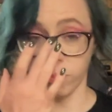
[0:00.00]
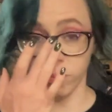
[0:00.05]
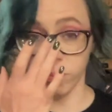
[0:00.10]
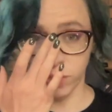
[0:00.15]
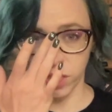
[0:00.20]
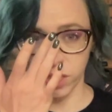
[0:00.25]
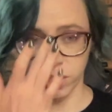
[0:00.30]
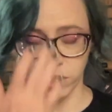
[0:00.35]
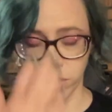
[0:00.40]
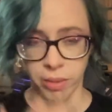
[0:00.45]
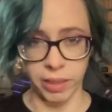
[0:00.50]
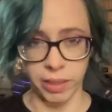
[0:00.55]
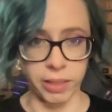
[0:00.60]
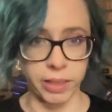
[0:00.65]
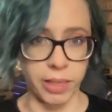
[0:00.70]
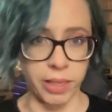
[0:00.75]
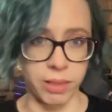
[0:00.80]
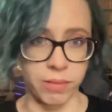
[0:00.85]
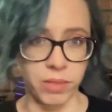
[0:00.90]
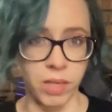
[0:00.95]
just so I can
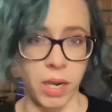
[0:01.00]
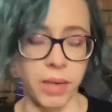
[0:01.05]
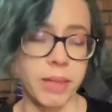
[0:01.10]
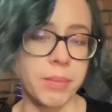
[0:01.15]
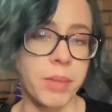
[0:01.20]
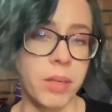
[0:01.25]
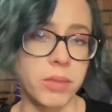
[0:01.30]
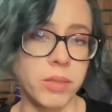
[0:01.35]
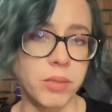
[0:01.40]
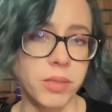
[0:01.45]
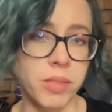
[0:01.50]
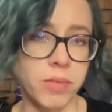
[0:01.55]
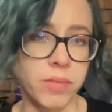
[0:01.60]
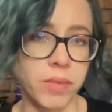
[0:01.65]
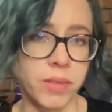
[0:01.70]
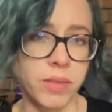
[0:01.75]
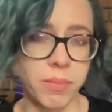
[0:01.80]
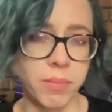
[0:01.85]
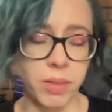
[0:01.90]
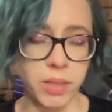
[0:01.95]
kind of talk about those
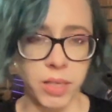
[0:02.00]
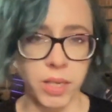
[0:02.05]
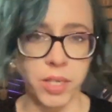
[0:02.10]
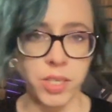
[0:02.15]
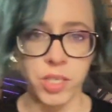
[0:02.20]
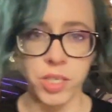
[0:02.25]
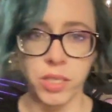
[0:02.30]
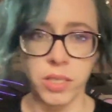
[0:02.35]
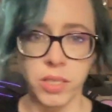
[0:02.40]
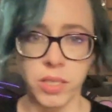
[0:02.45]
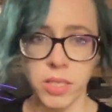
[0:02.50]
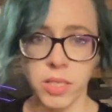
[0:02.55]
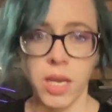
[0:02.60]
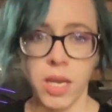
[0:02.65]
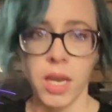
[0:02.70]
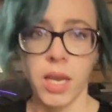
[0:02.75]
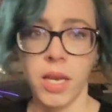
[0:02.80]
different applications.